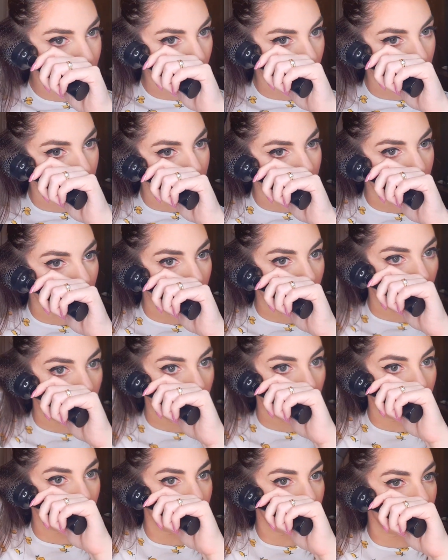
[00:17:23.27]
point the,
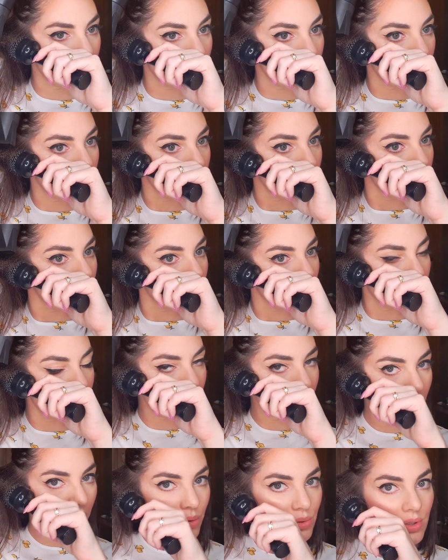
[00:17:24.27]

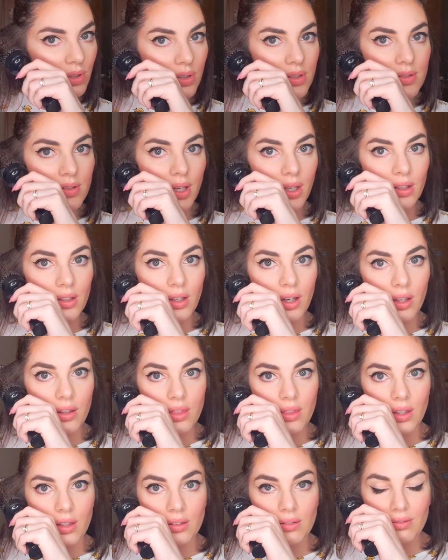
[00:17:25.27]
I was going to say gun
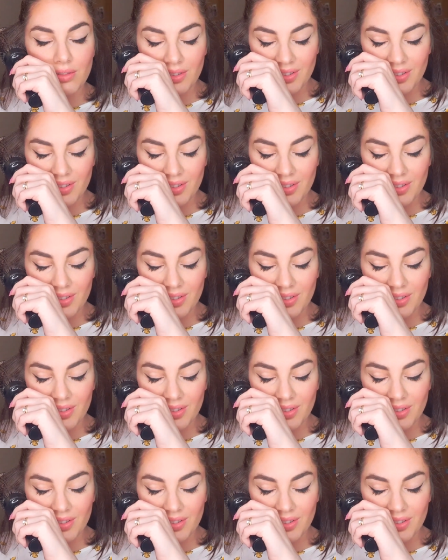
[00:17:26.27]
then.